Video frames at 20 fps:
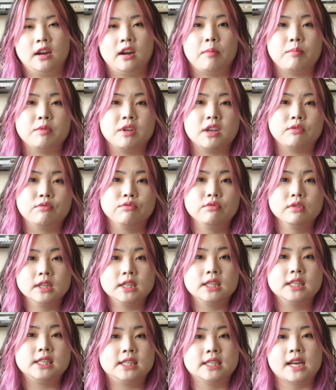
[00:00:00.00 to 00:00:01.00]
and I'm like
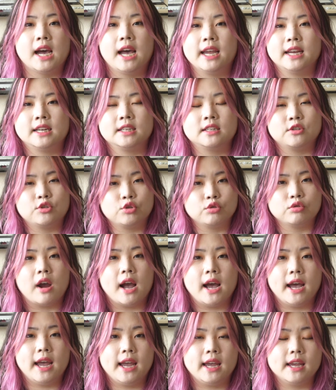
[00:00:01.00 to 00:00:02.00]
really dying to
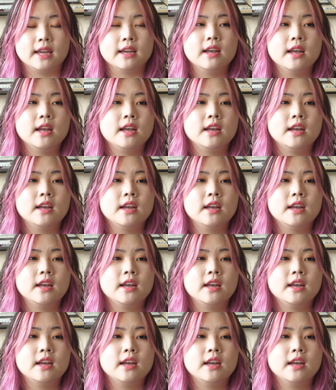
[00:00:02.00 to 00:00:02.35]
try